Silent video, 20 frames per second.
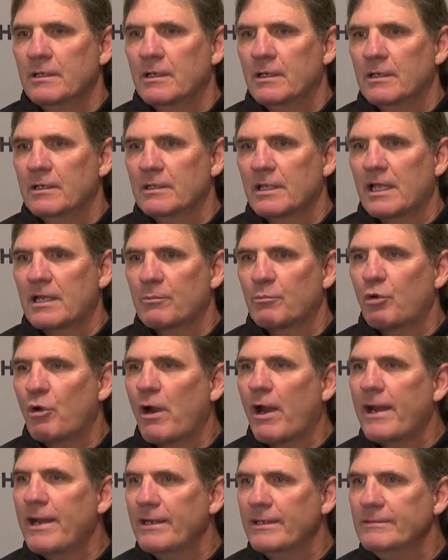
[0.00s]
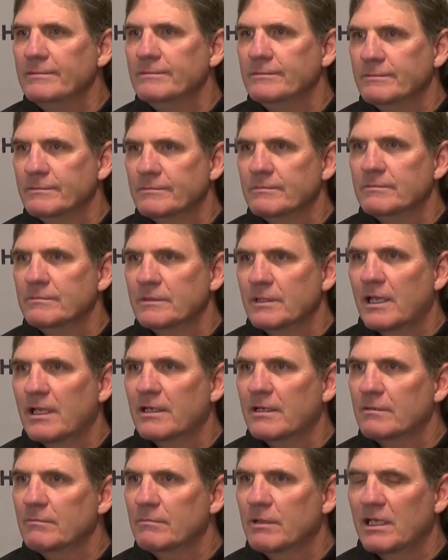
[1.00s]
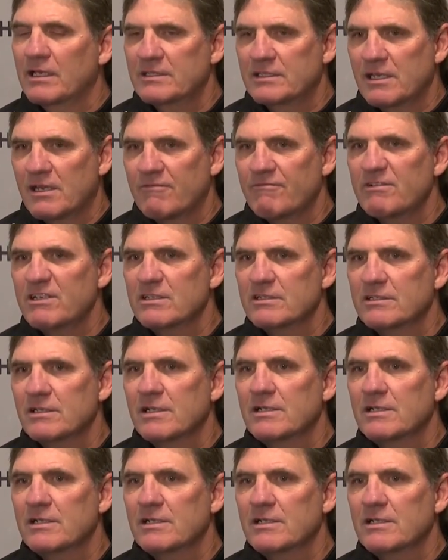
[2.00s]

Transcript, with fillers: A lot of pride, a lot of, lot of toughness, a